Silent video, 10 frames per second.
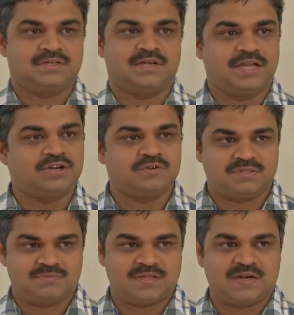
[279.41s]
hit or
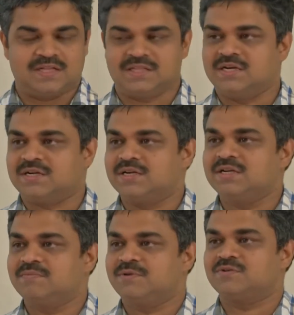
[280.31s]
something like that, right,
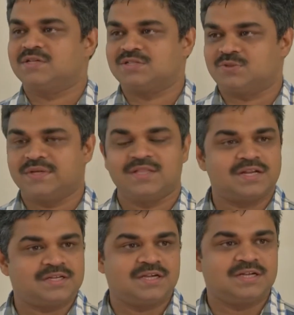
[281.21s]
because that is why the
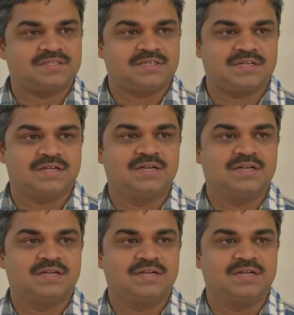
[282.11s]
rectangles are